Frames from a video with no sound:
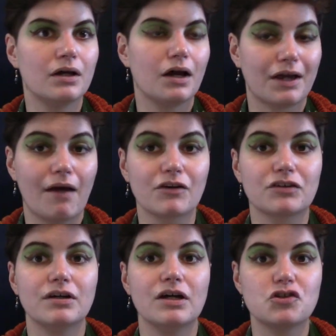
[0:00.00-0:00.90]
a
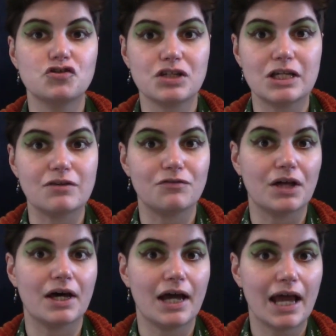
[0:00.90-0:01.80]
character achieve
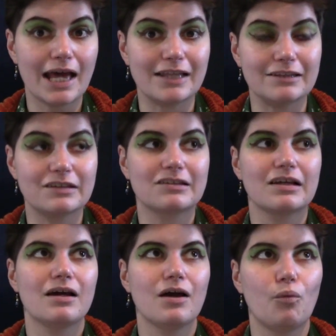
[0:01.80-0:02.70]
their ends,
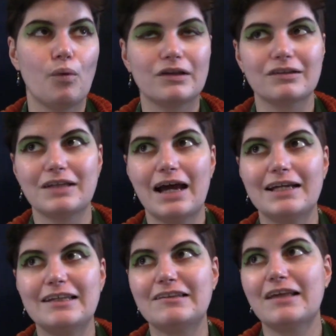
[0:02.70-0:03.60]
whether that
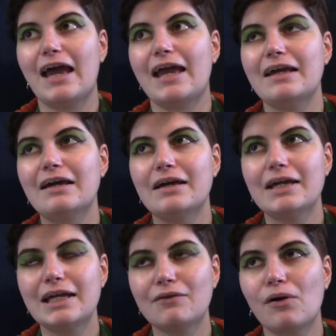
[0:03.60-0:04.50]
is a
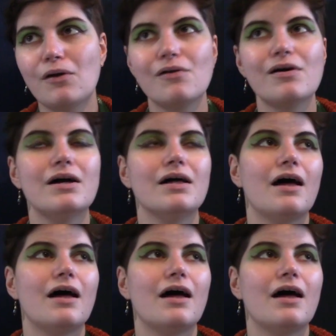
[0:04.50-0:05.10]
hero,